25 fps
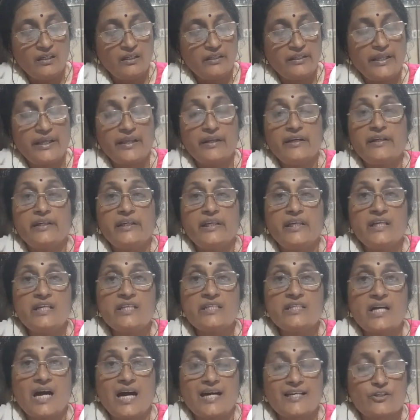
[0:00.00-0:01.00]
there it
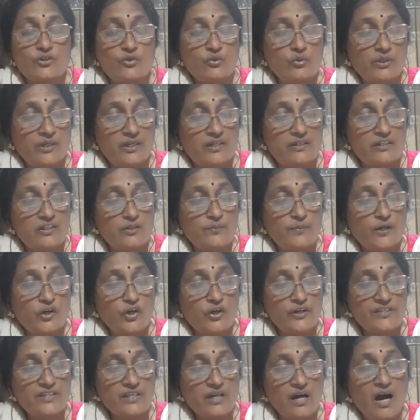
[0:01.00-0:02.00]
is assonance,
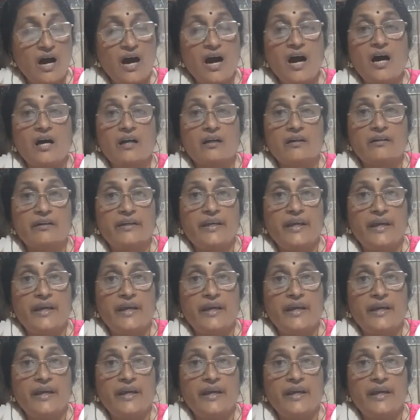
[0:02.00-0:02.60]
because are,